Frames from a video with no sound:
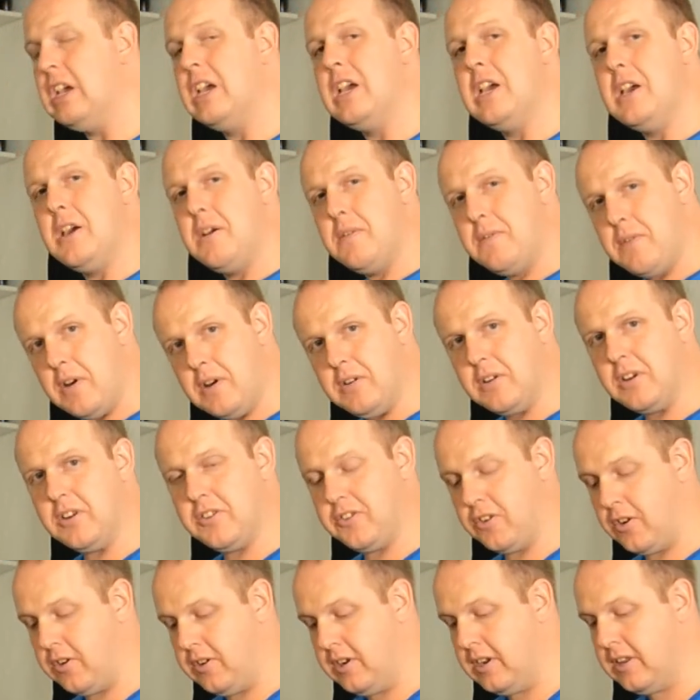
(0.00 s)
focus
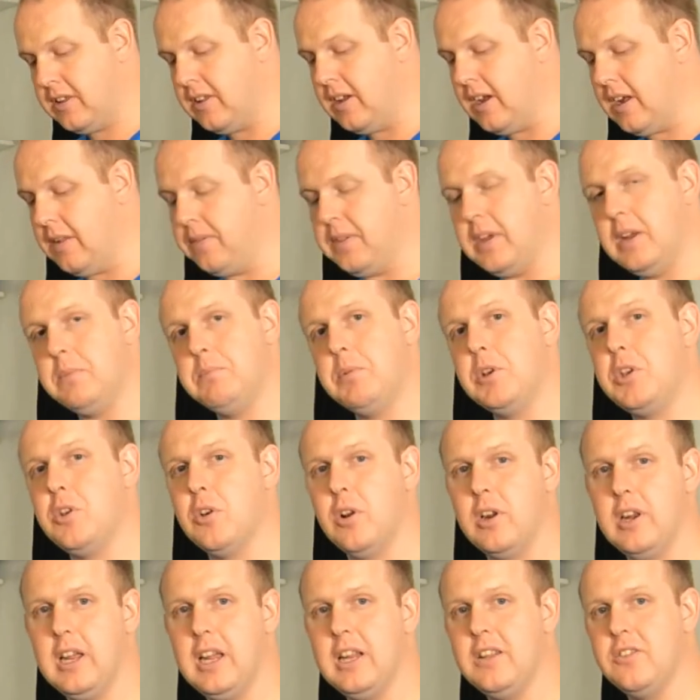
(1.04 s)
on it, and then put your
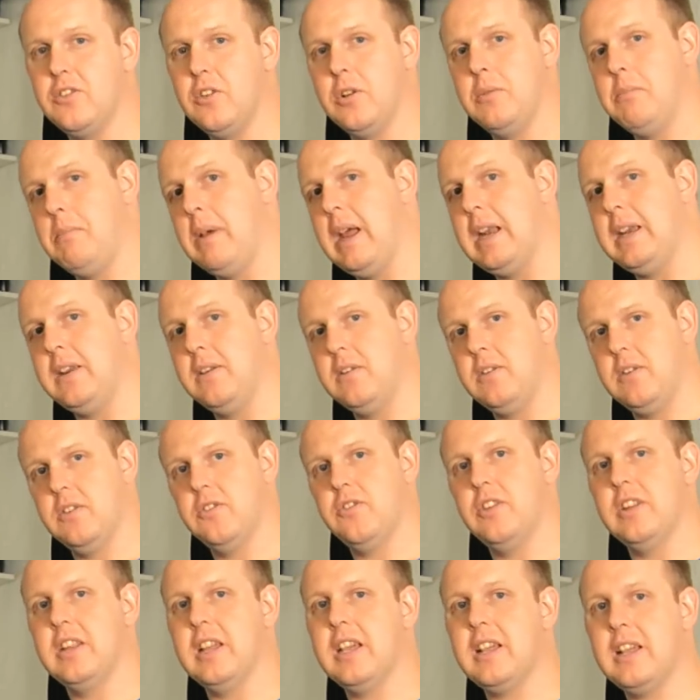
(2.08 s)
lens on manual
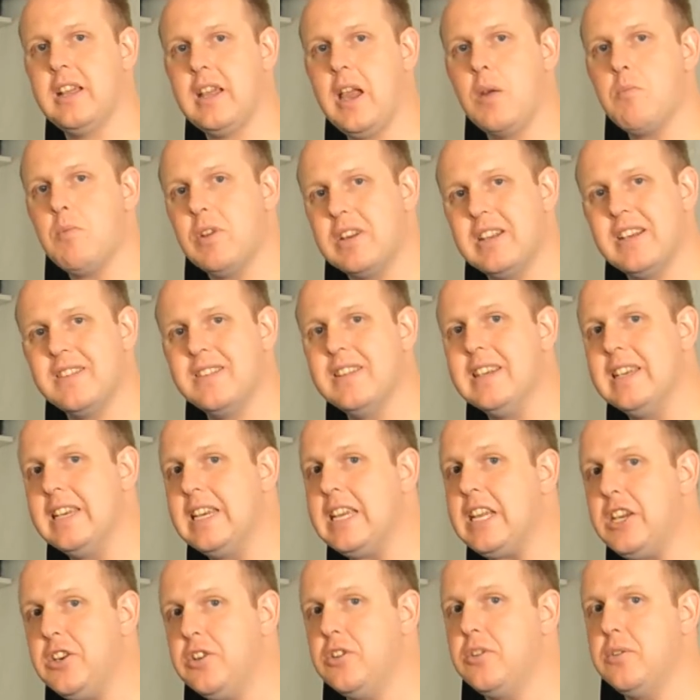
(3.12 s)
so the camera doesn't
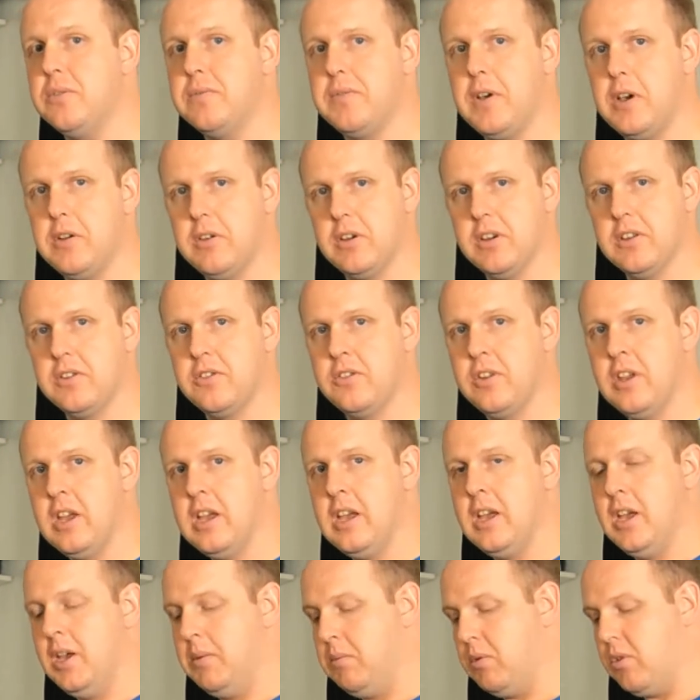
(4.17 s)
need to focus.
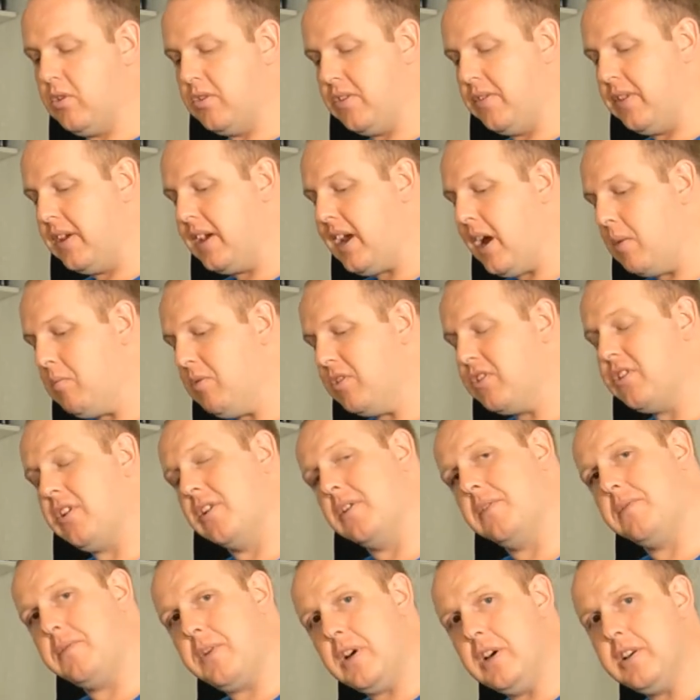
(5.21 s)
Because if the camera's going
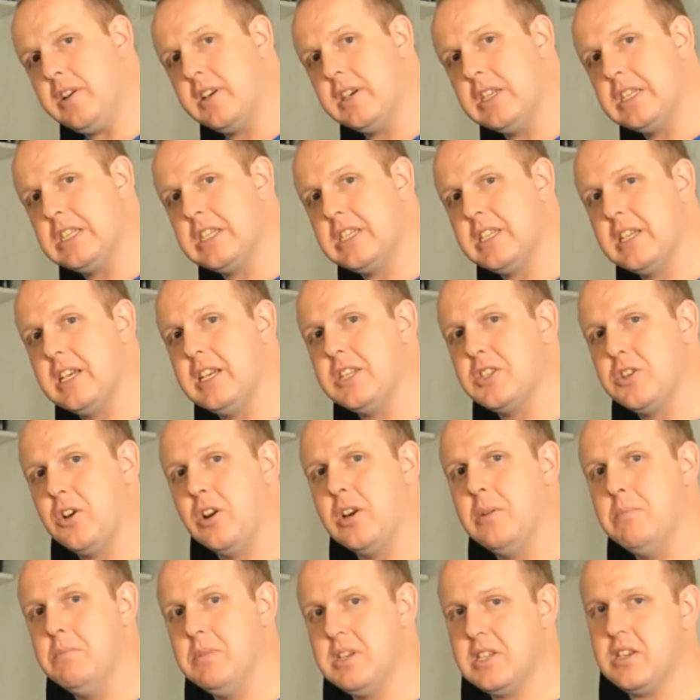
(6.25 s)
to focus, it's going to
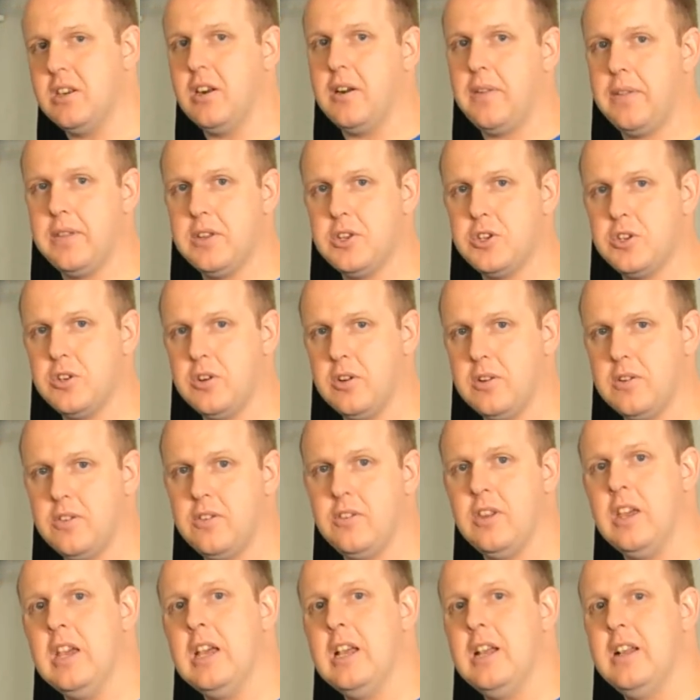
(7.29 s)
miss a lot of the shots
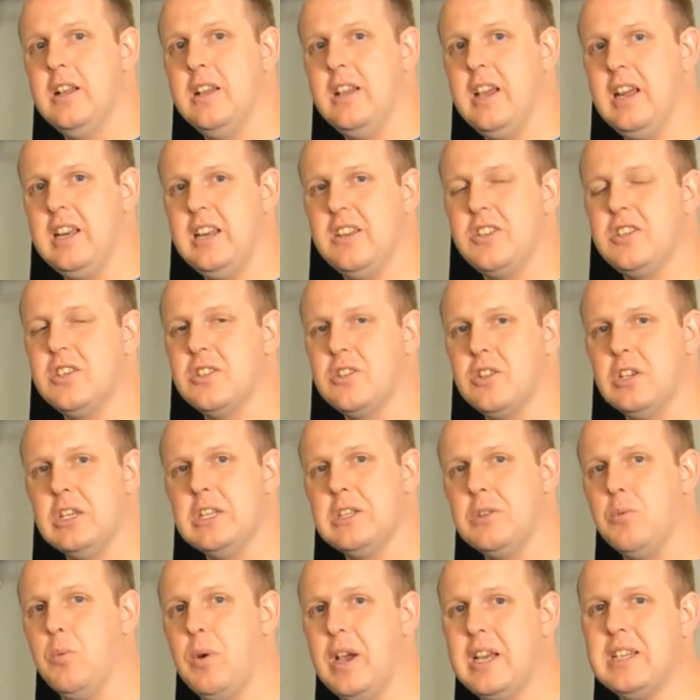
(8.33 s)
and it's just going
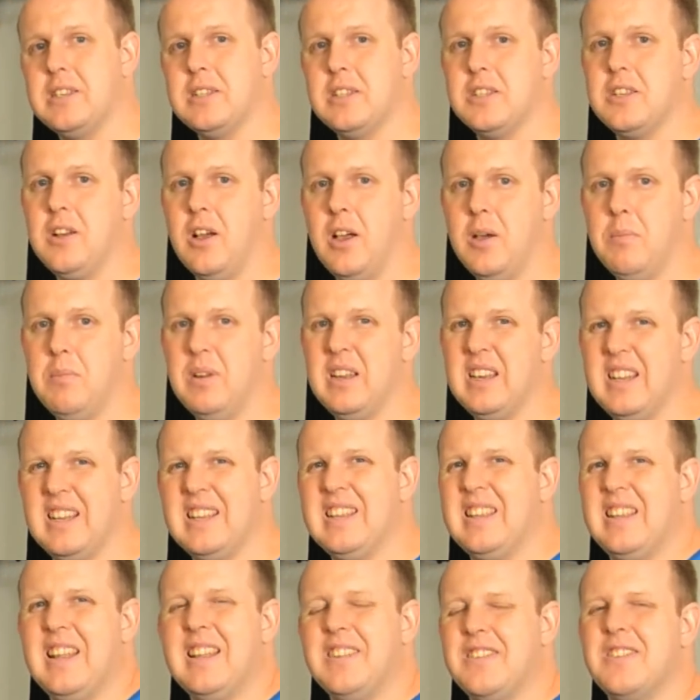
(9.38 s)
to waste time and
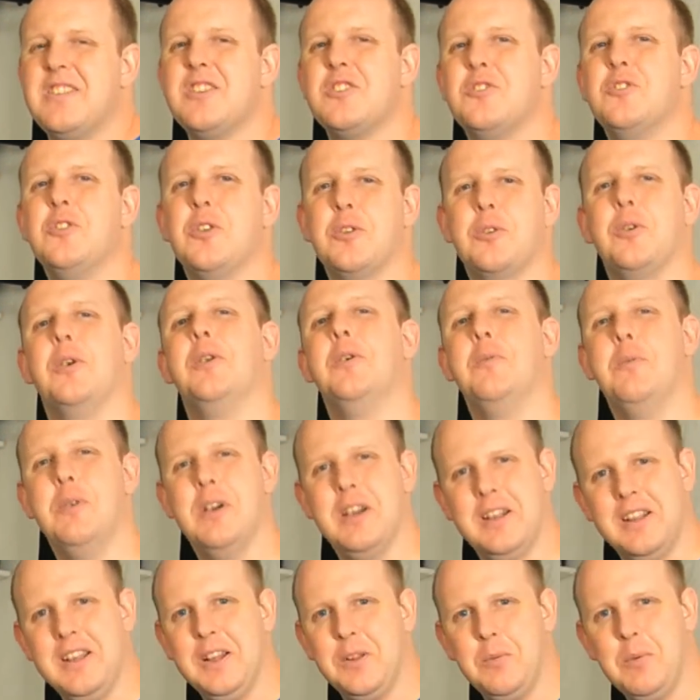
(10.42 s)
it's just not going to
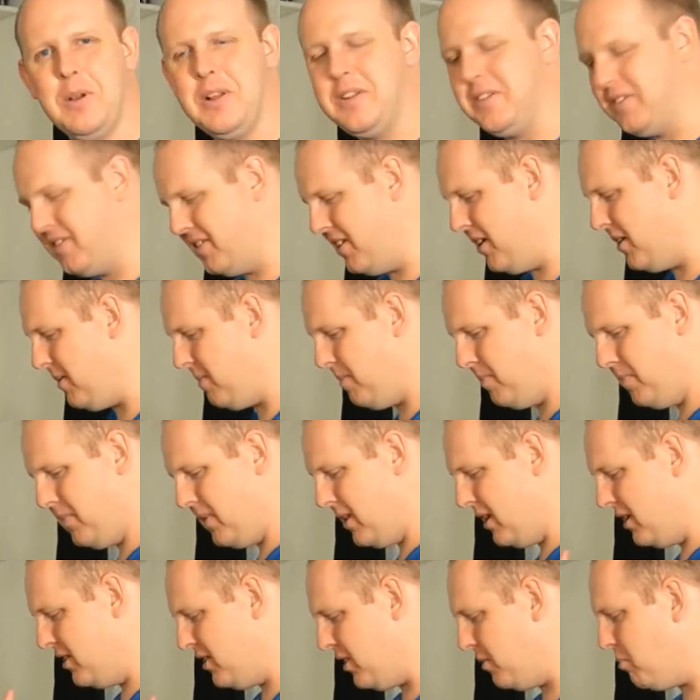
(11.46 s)
work that well. So
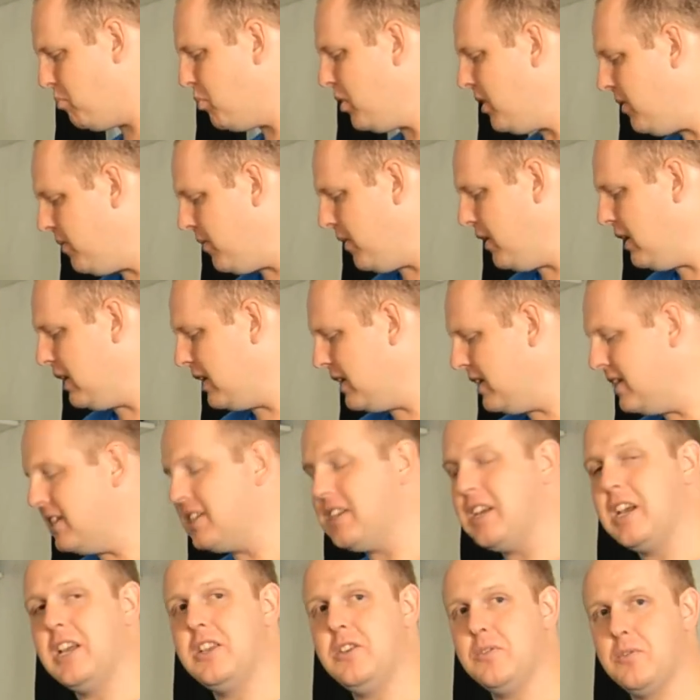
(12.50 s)
just pre-focus
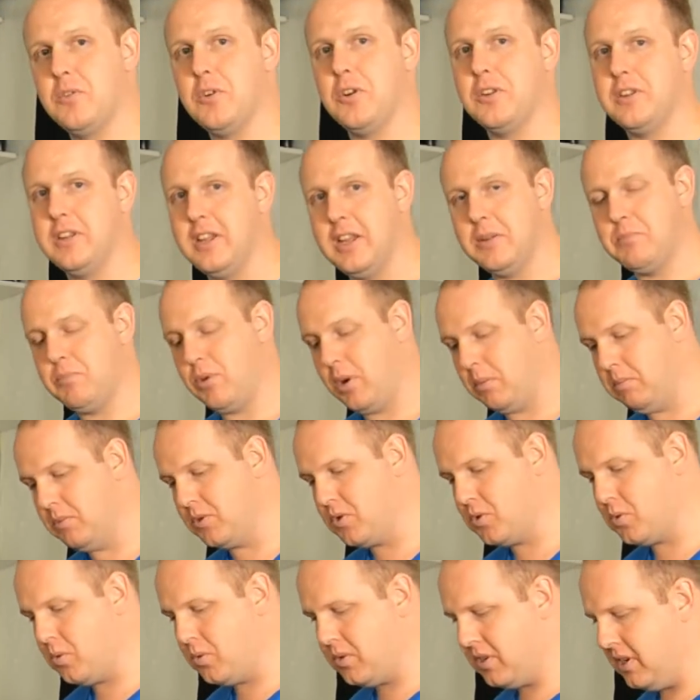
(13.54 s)
and you've got that problem
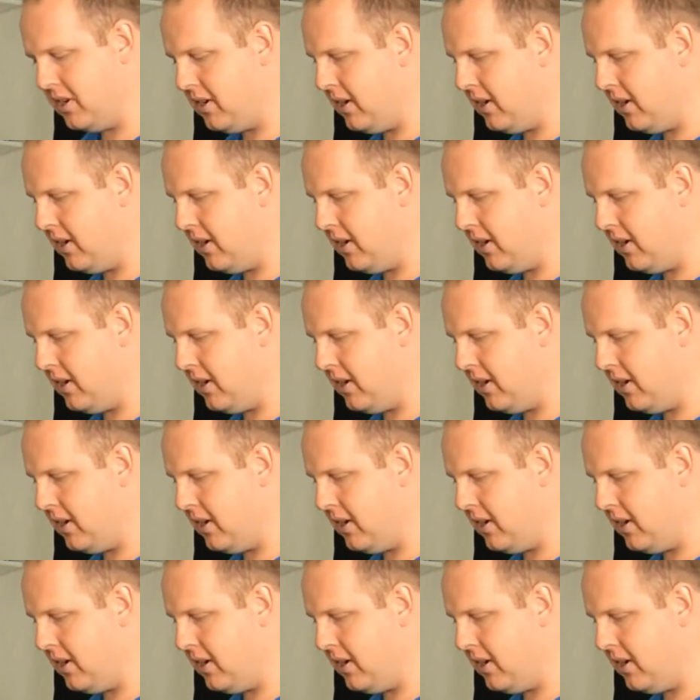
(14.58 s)
sorted.